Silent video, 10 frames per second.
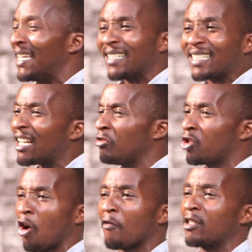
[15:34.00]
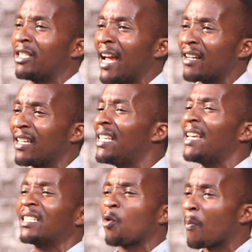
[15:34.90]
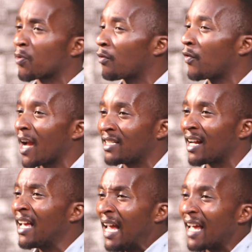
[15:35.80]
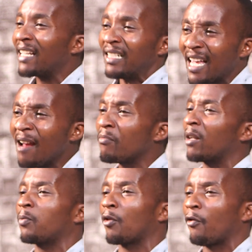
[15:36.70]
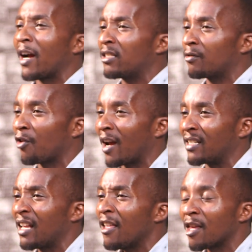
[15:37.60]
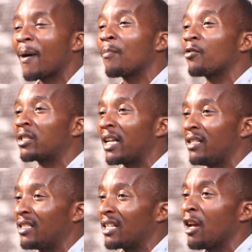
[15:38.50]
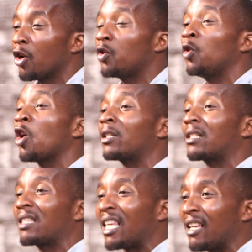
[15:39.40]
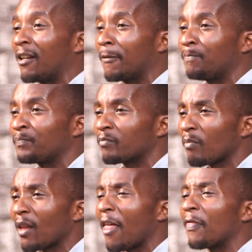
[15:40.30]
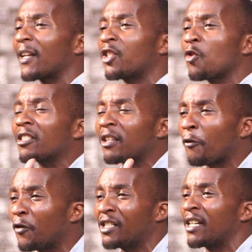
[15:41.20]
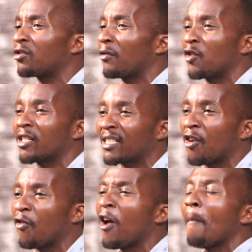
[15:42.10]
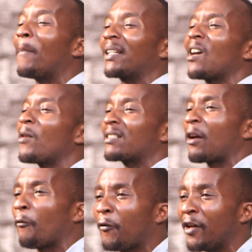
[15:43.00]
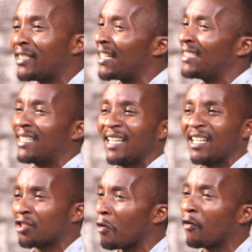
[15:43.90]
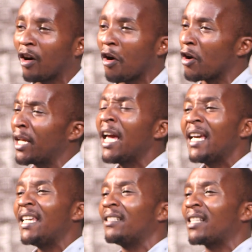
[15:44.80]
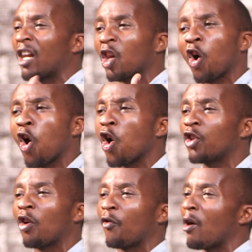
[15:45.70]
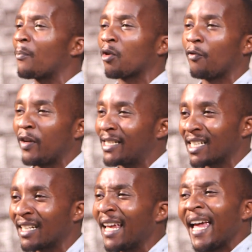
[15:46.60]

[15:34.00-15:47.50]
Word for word: he is still Jehovah Jireh. He is our provider. It is him that provides for us. The Bible says that do not think that you are sufficient of yourself, but our sufficiency is of God. He is the Lord of our provision.